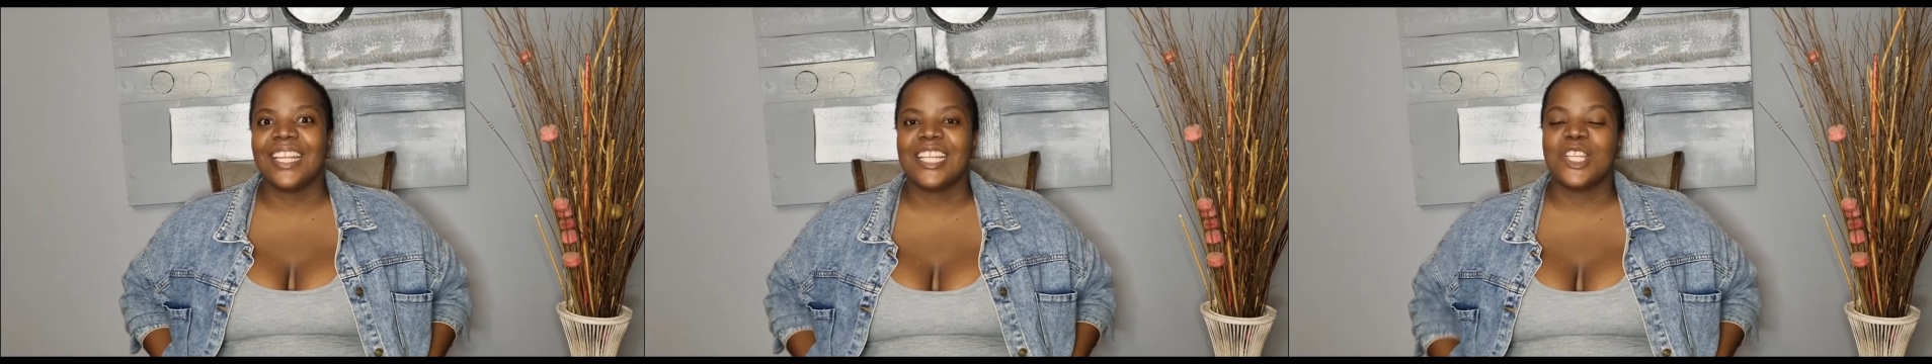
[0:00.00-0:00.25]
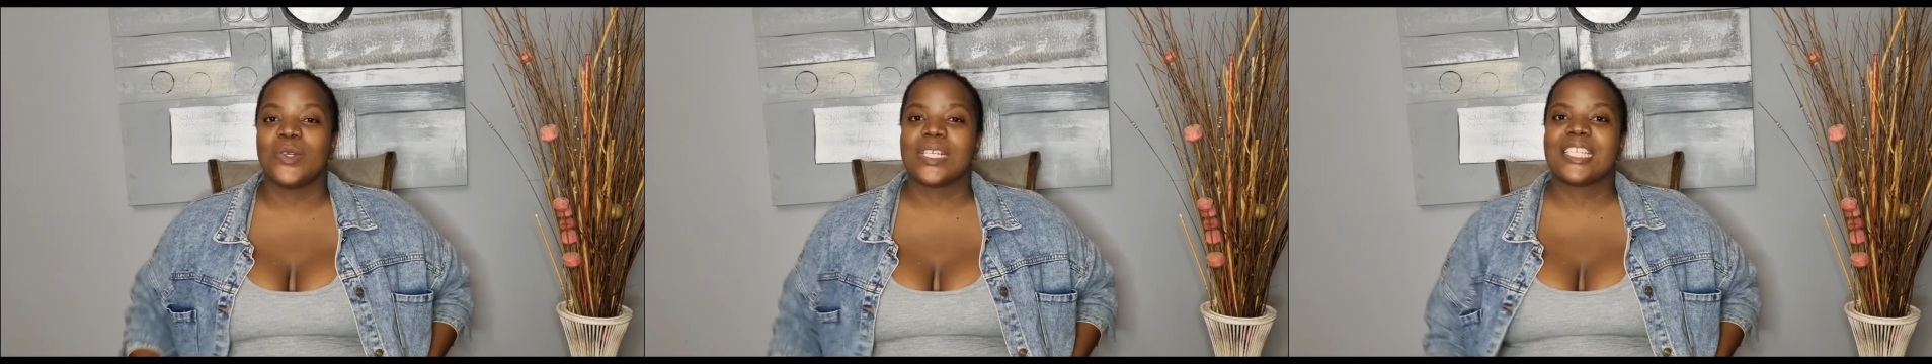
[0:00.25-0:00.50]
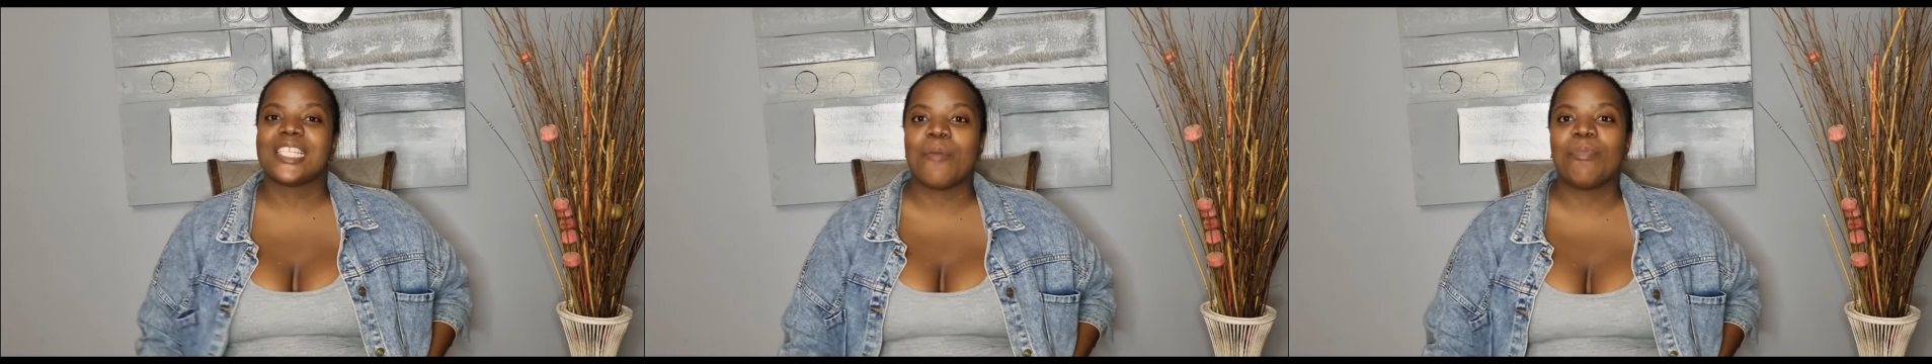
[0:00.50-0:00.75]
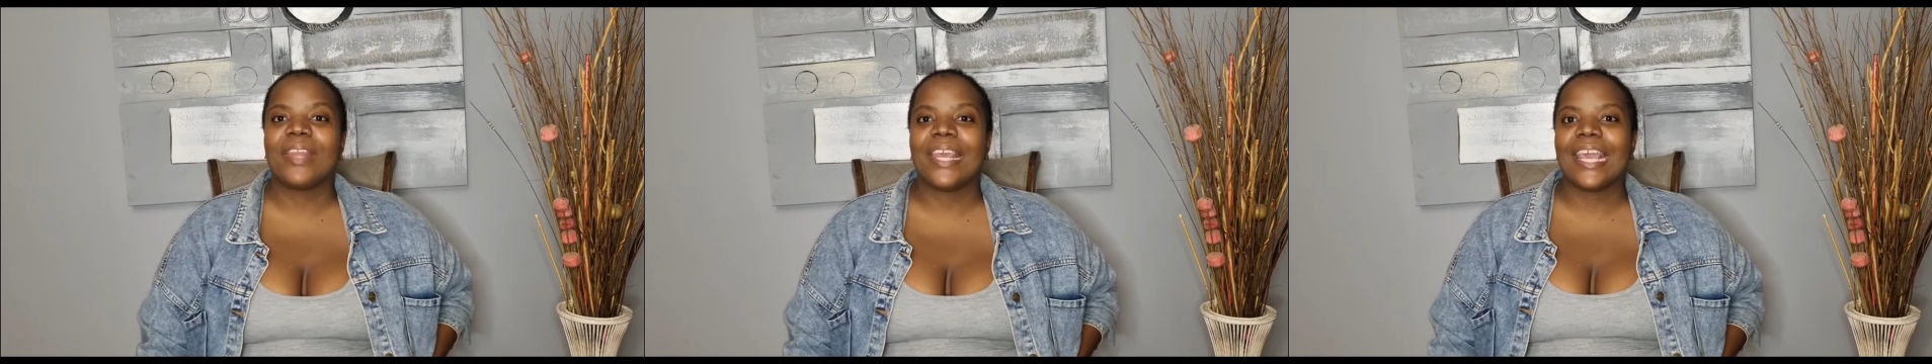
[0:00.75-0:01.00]
that there was
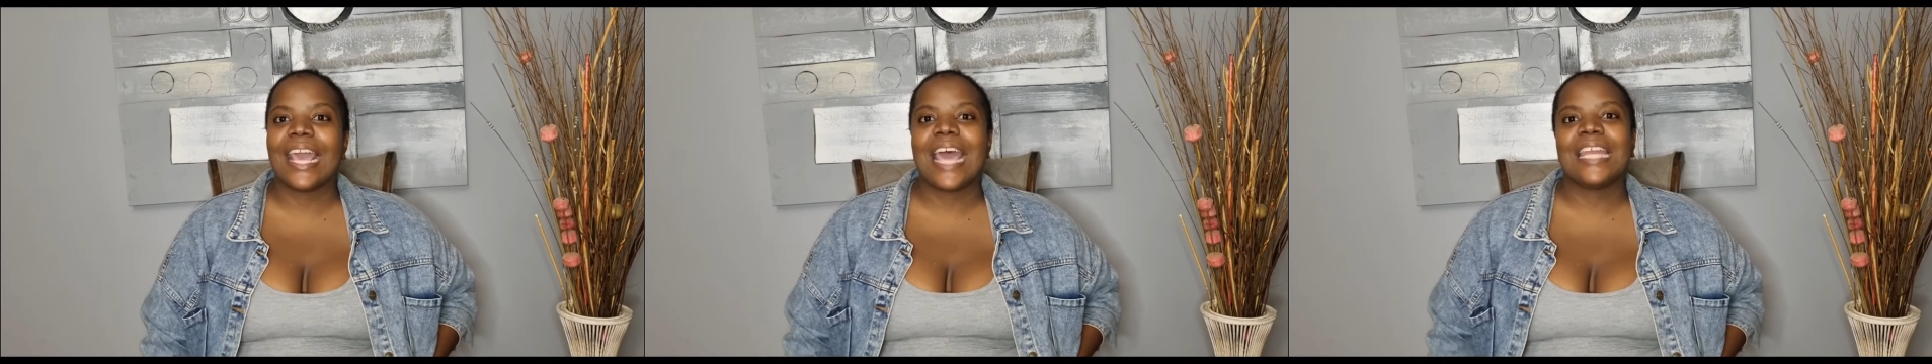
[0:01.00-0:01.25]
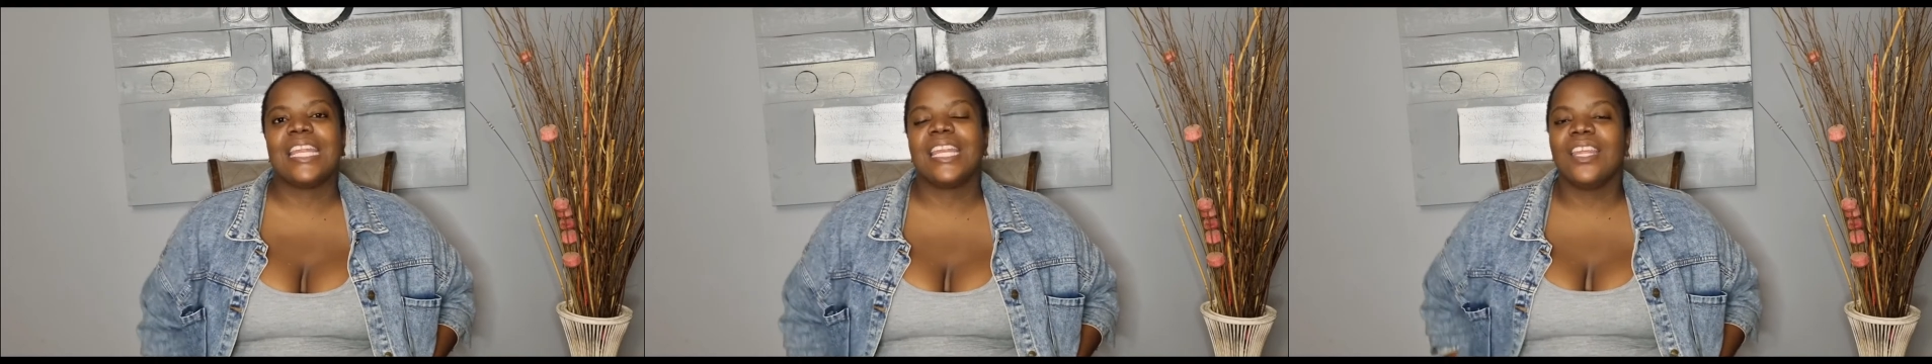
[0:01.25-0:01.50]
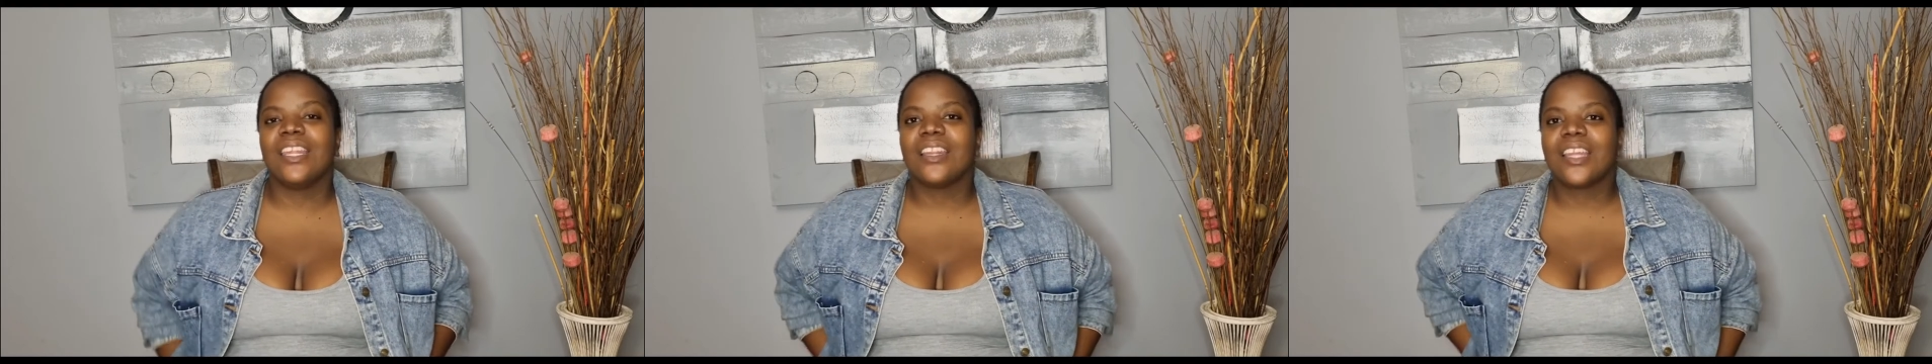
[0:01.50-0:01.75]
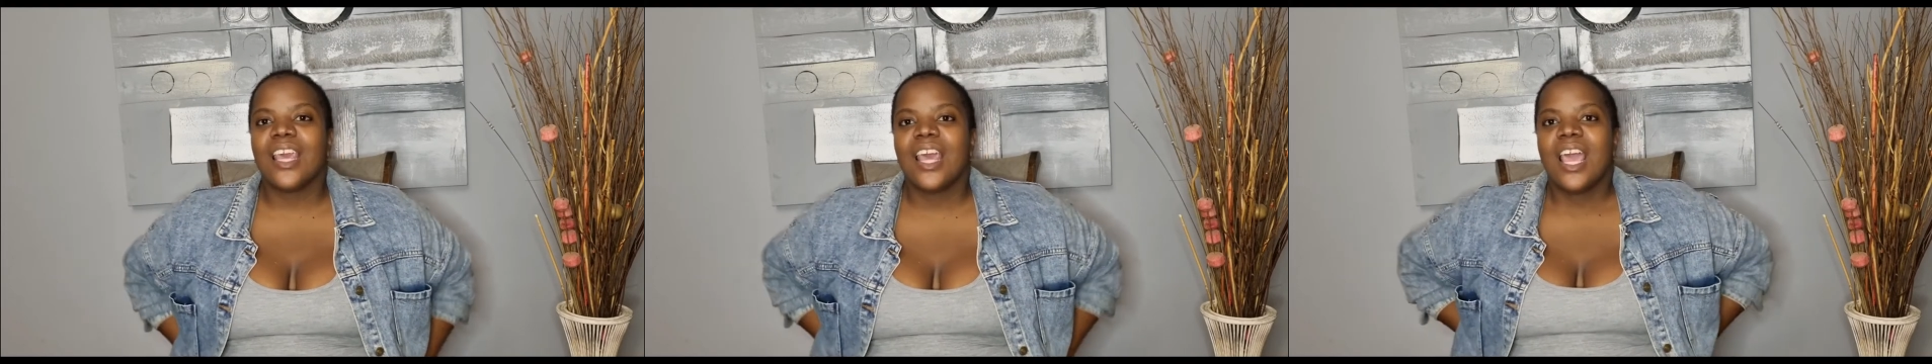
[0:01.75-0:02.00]
something
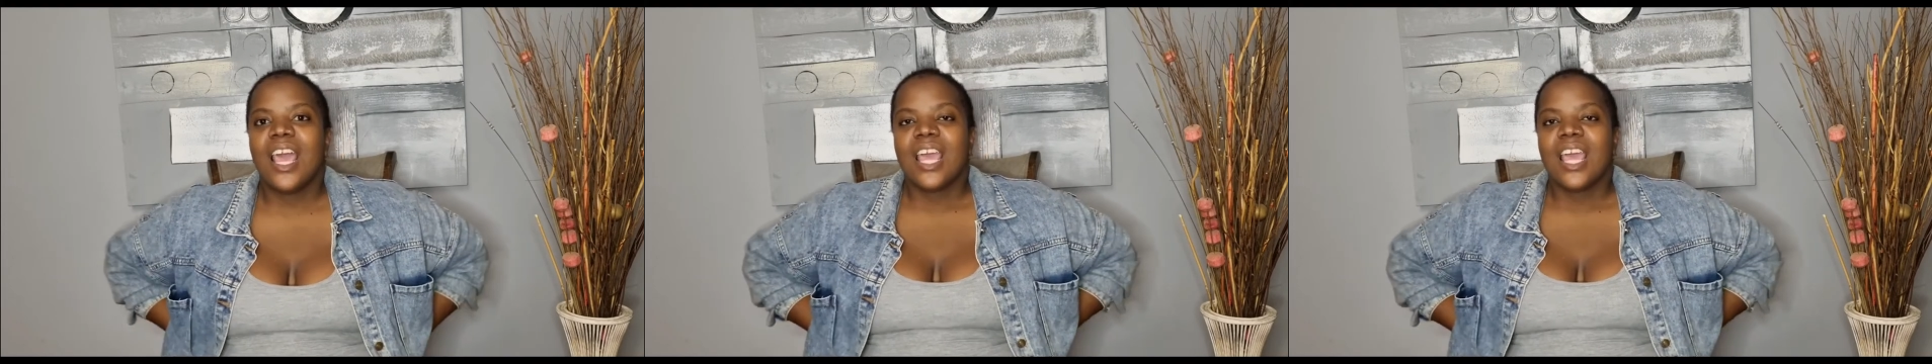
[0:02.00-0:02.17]
underneath